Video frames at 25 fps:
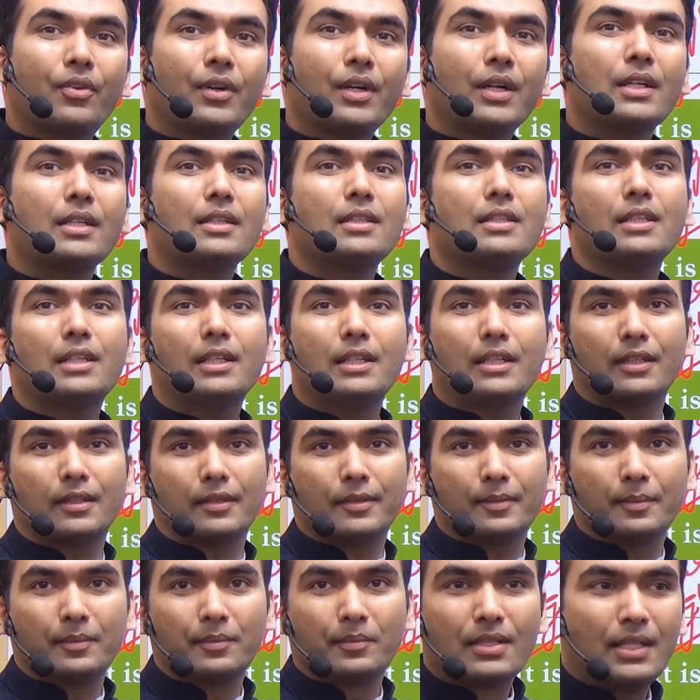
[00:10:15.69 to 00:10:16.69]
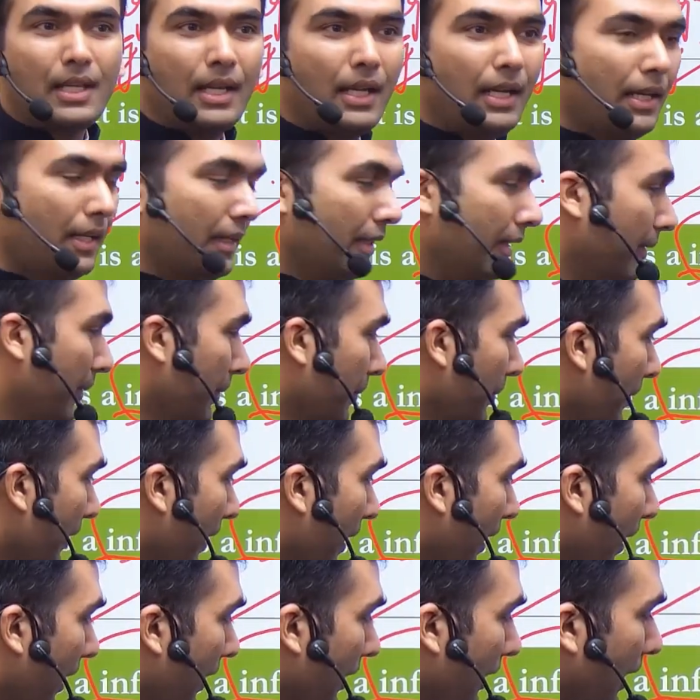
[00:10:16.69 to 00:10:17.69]
further said
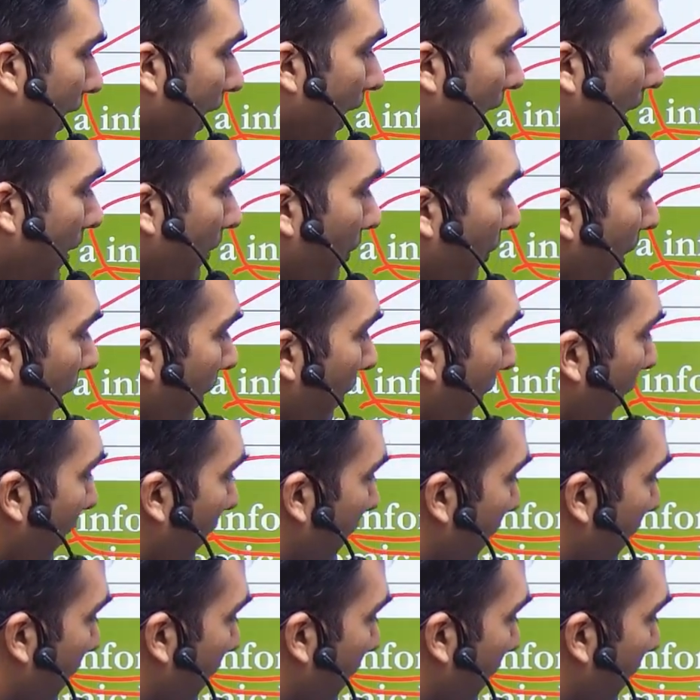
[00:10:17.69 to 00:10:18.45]
that we